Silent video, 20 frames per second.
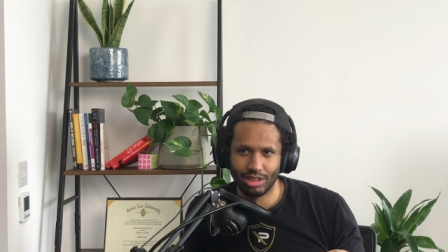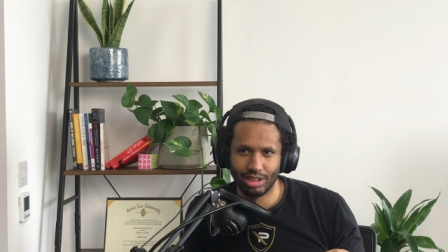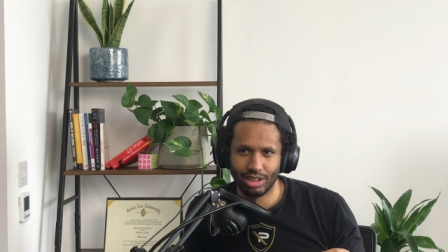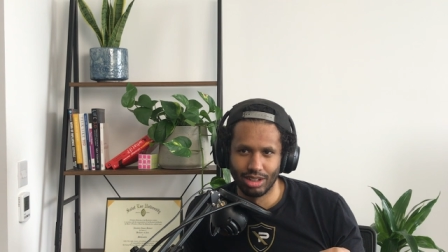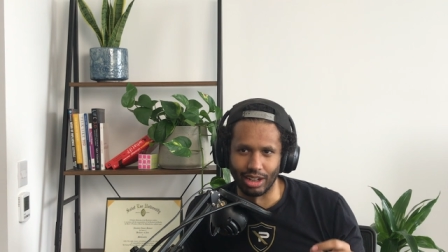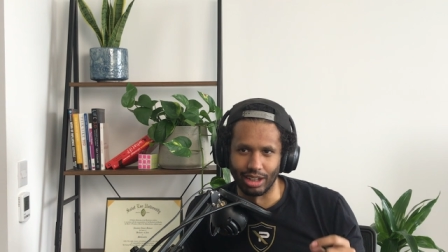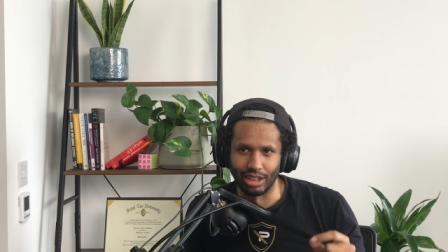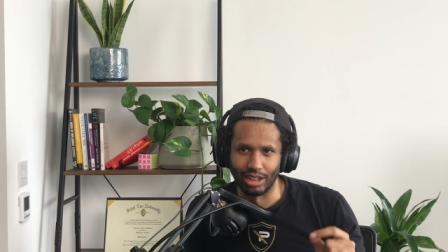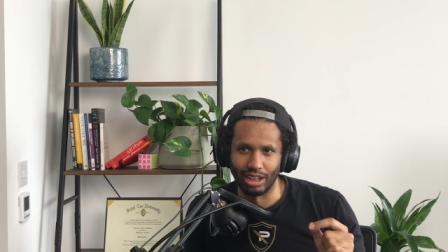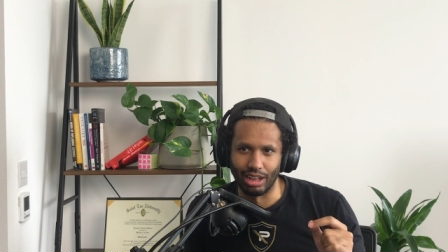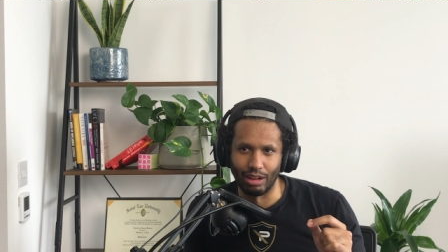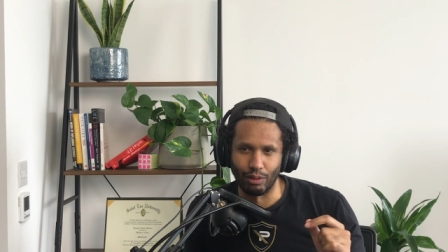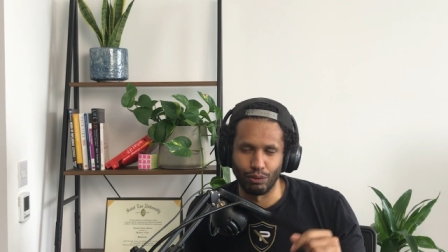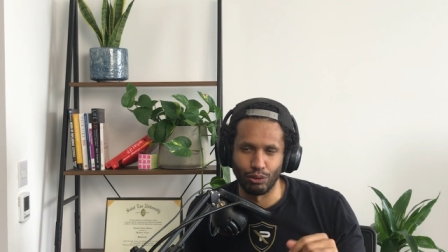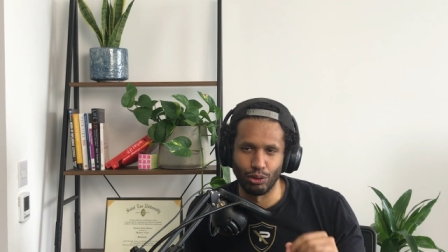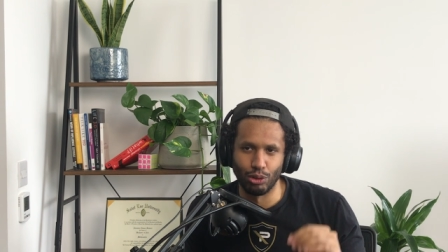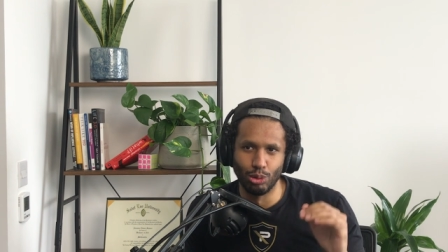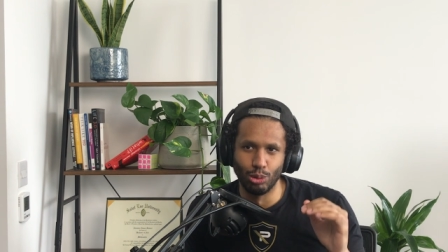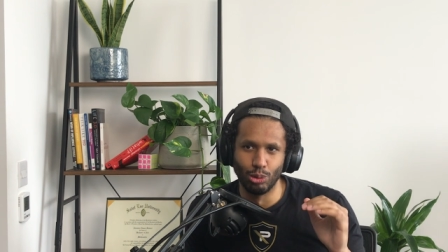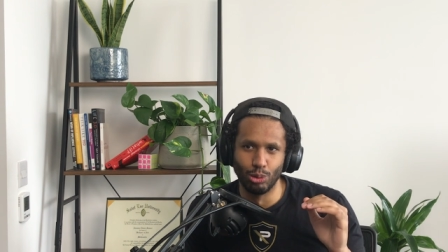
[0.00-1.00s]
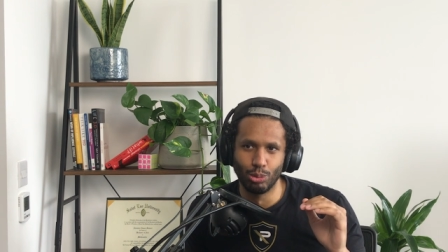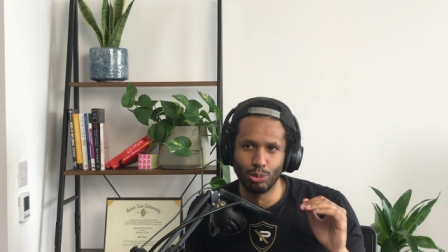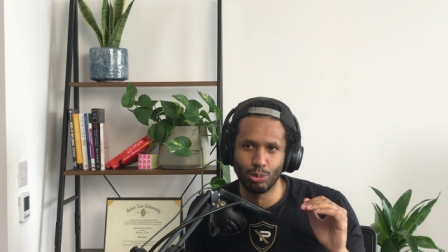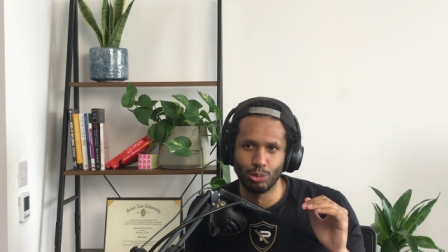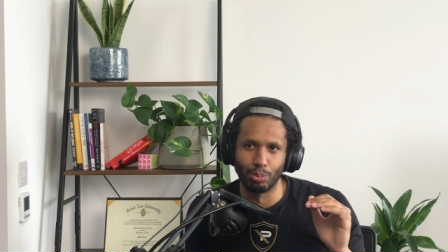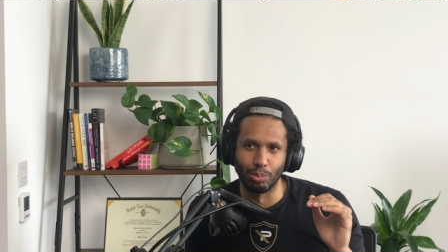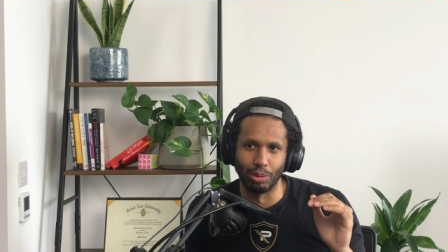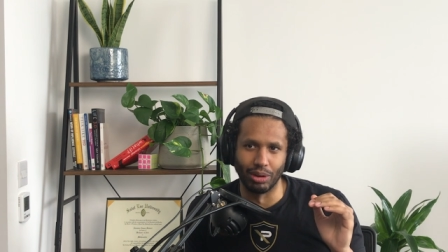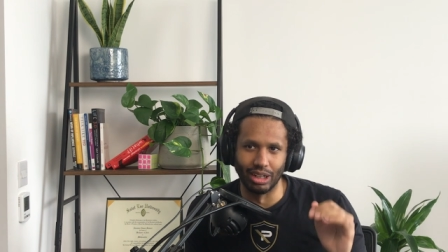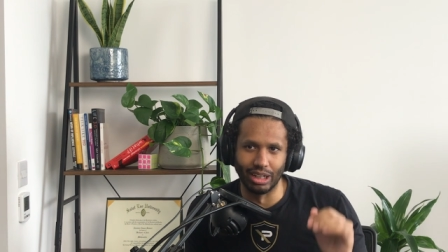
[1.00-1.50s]
Like, if you
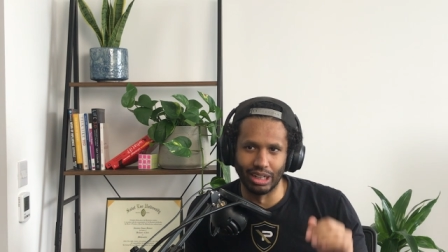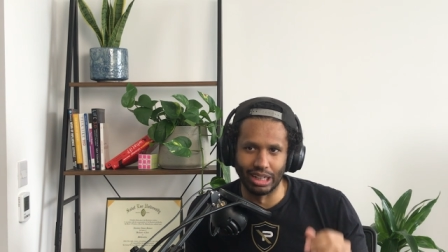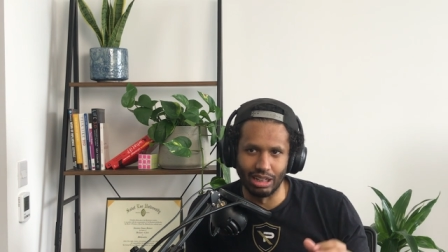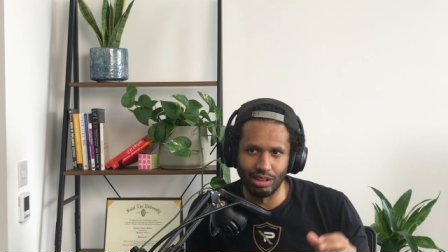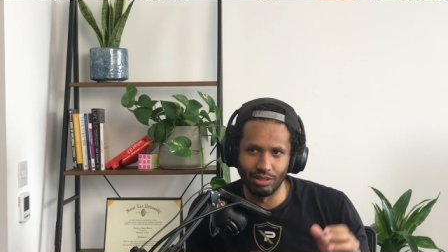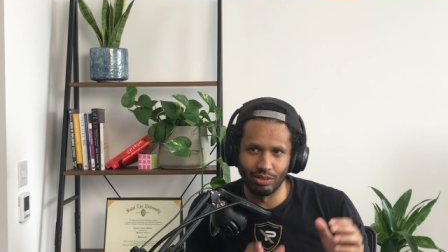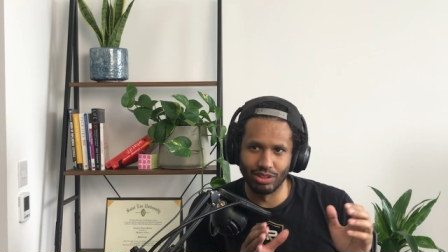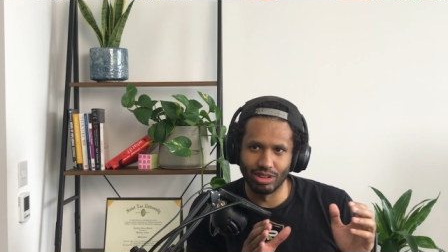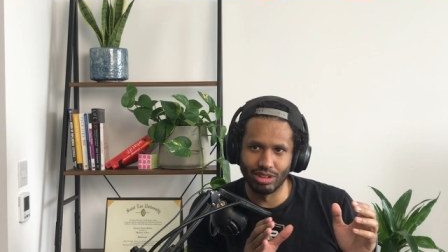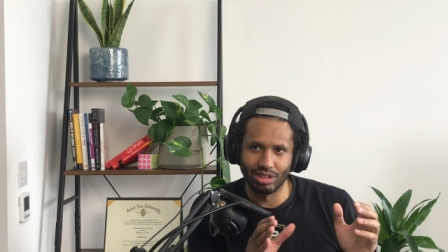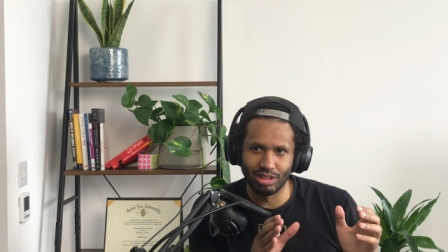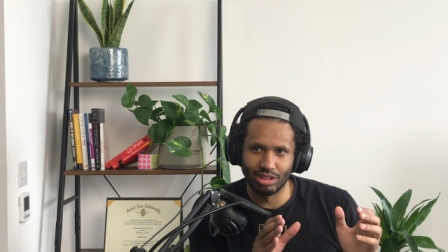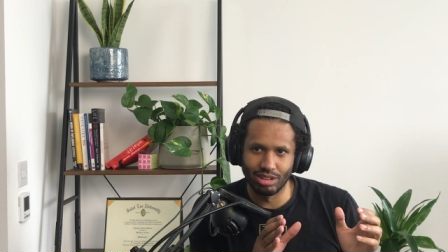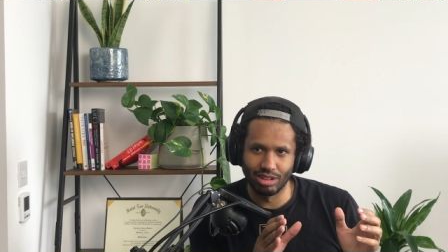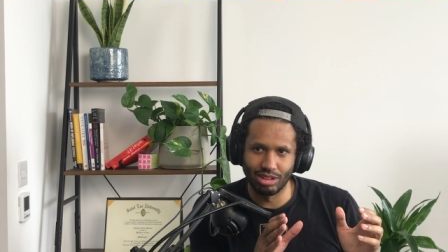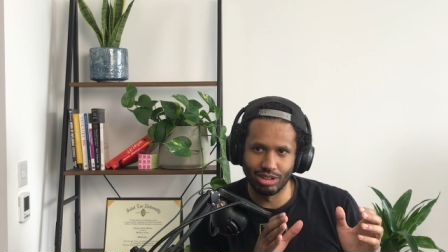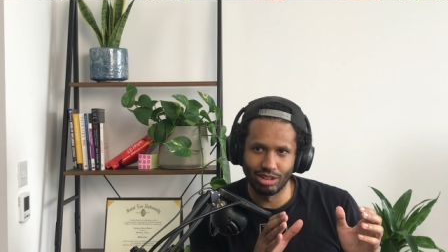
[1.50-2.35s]
believe in